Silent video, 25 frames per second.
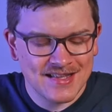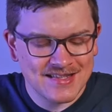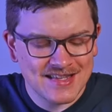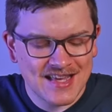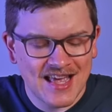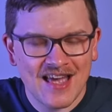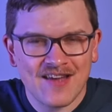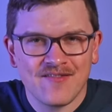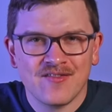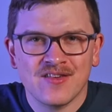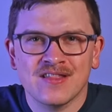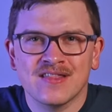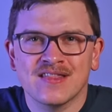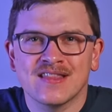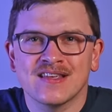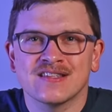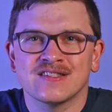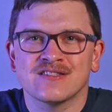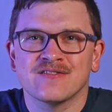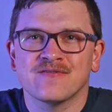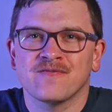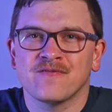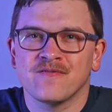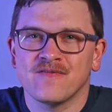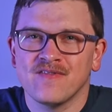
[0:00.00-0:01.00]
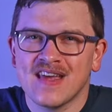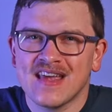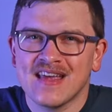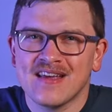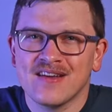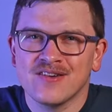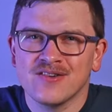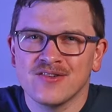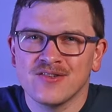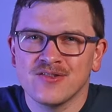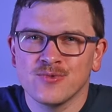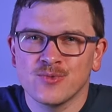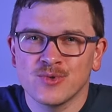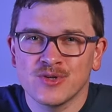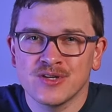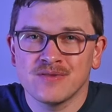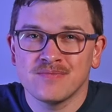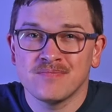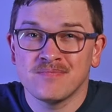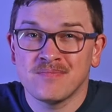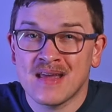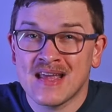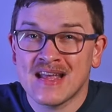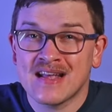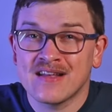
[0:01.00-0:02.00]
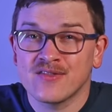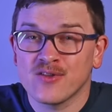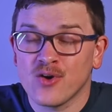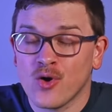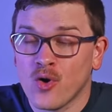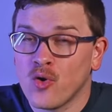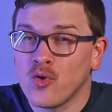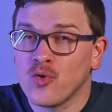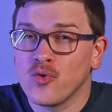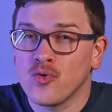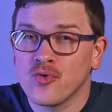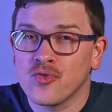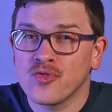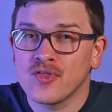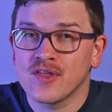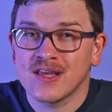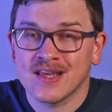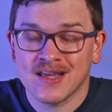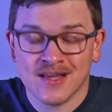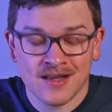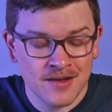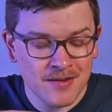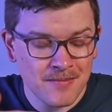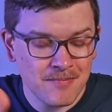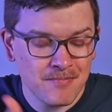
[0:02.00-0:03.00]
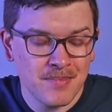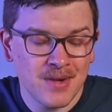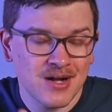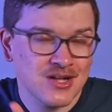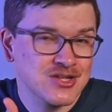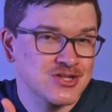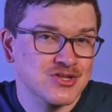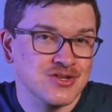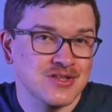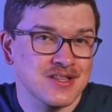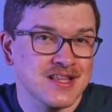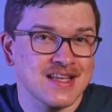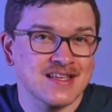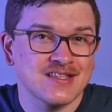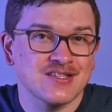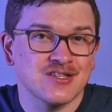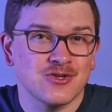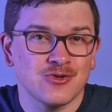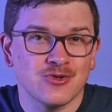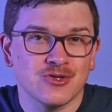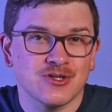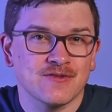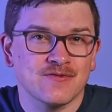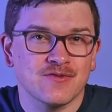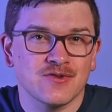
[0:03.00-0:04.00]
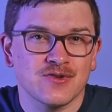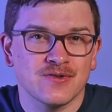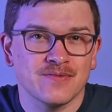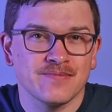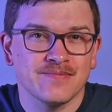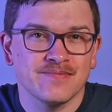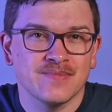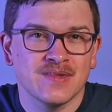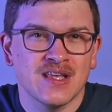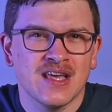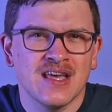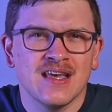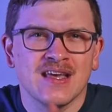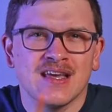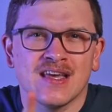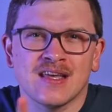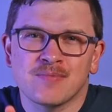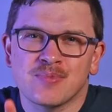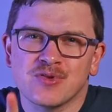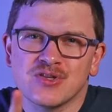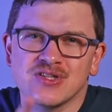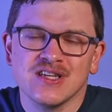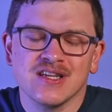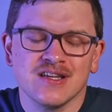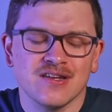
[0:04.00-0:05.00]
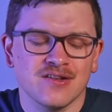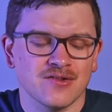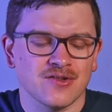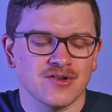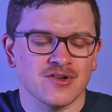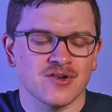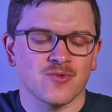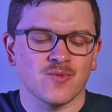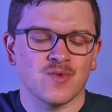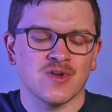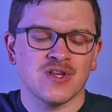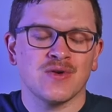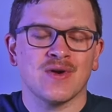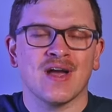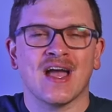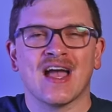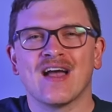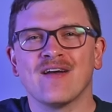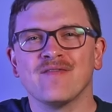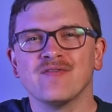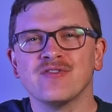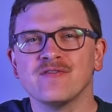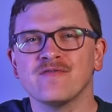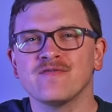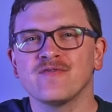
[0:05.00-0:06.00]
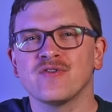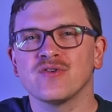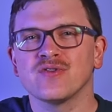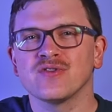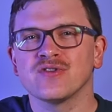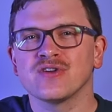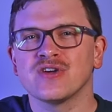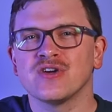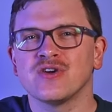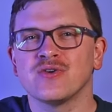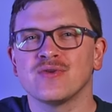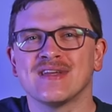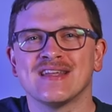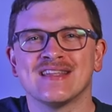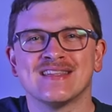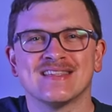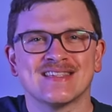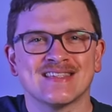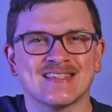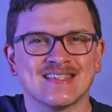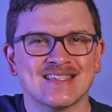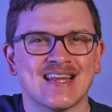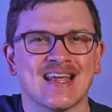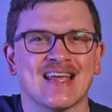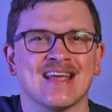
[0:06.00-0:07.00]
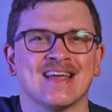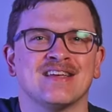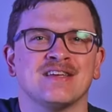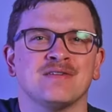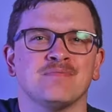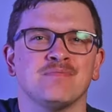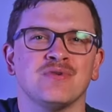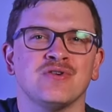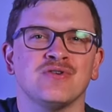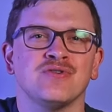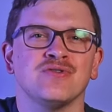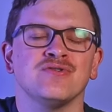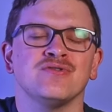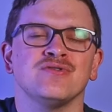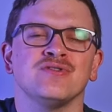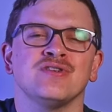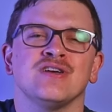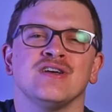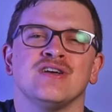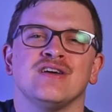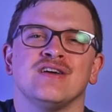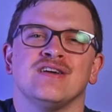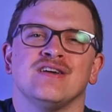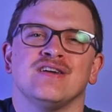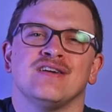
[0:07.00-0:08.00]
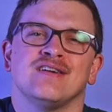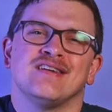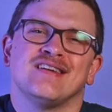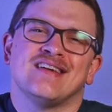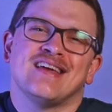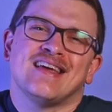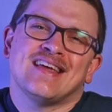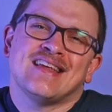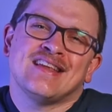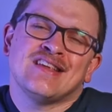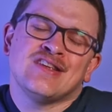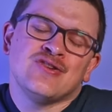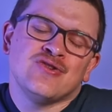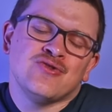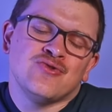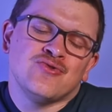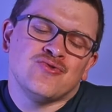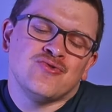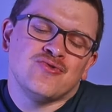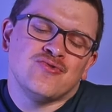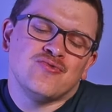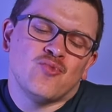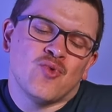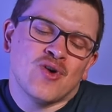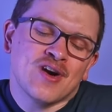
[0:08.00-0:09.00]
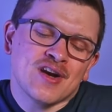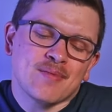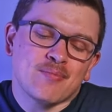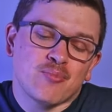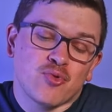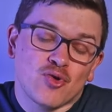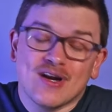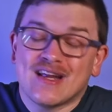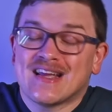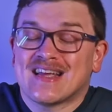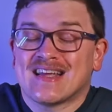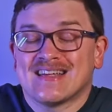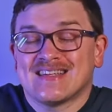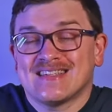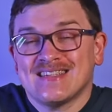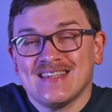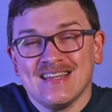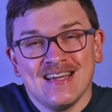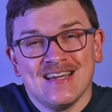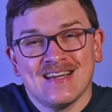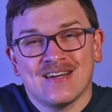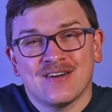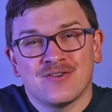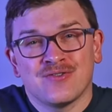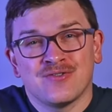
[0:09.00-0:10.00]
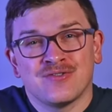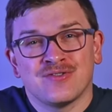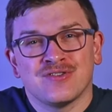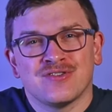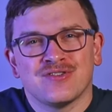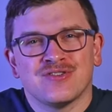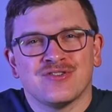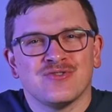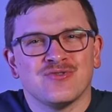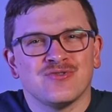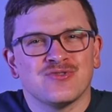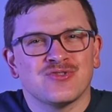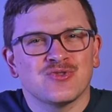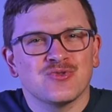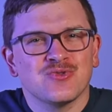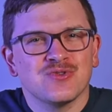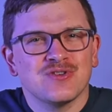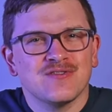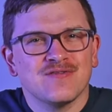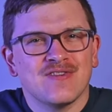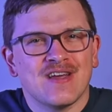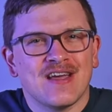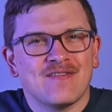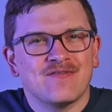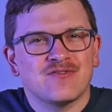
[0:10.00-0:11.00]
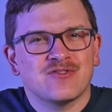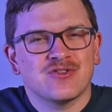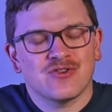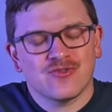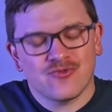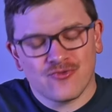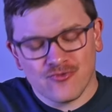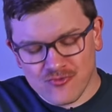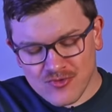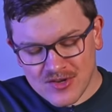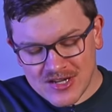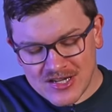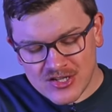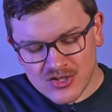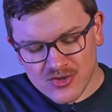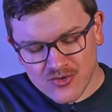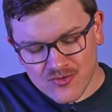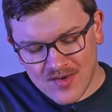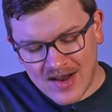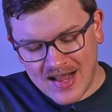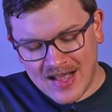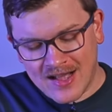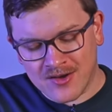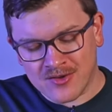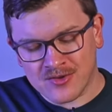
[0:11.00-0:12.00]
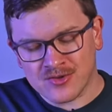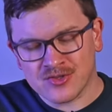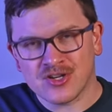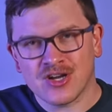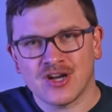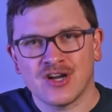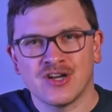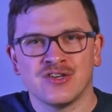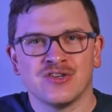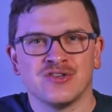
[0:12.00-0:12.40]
as having this fail would make the whole thing much less useful. In particular, when you have the Folio in stand mode and you want to break it down, you sort of have to reach around to